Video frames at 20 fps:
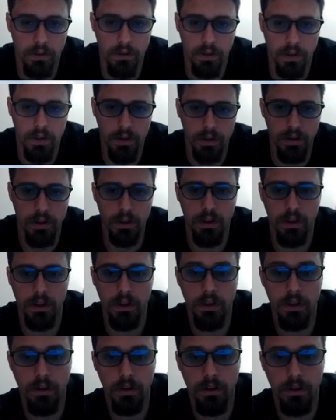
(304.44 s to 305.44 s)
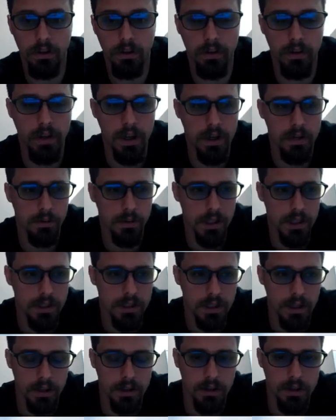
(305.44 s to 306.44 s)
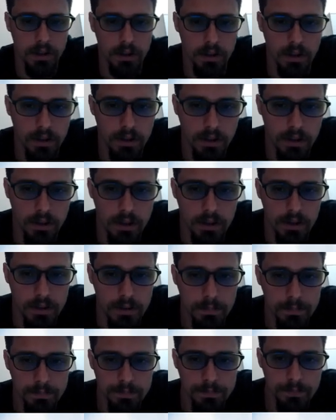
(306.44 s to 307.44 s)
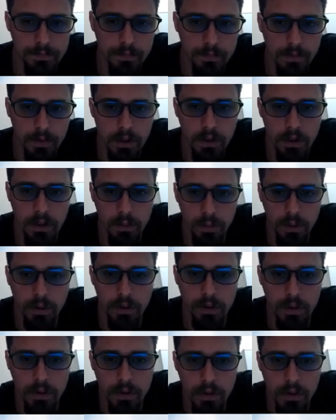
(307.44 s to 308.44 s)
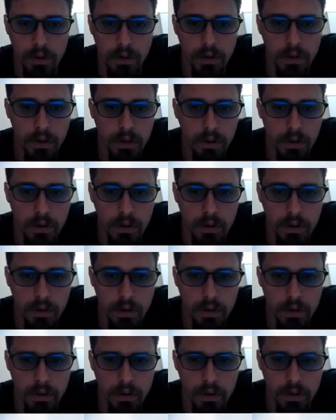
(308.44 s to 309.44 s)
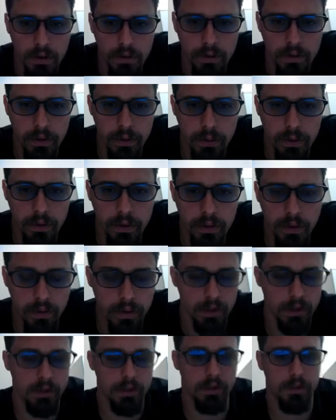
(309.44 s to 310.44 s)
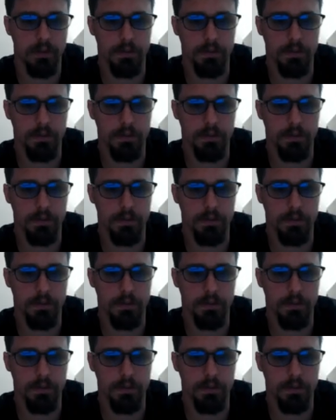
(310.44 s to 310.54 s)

at the database and the computer and see what's going on here.